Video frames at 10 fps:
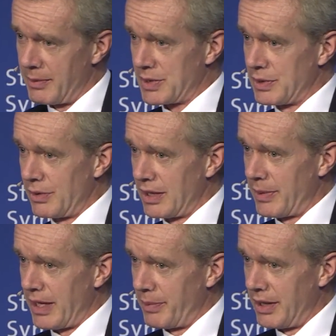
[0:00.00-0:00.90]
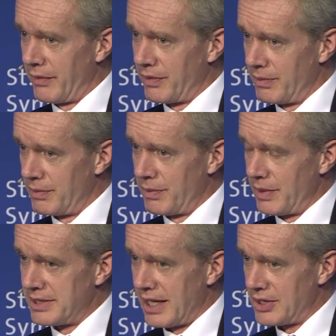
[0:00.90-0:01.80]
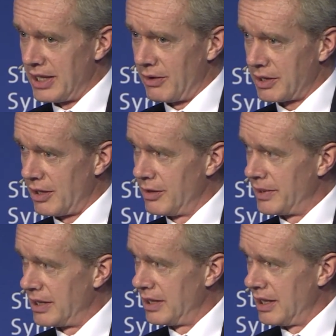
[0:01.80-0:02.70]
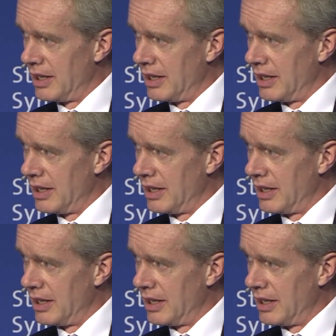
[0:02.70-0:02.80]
because we're talking about a period from essentially October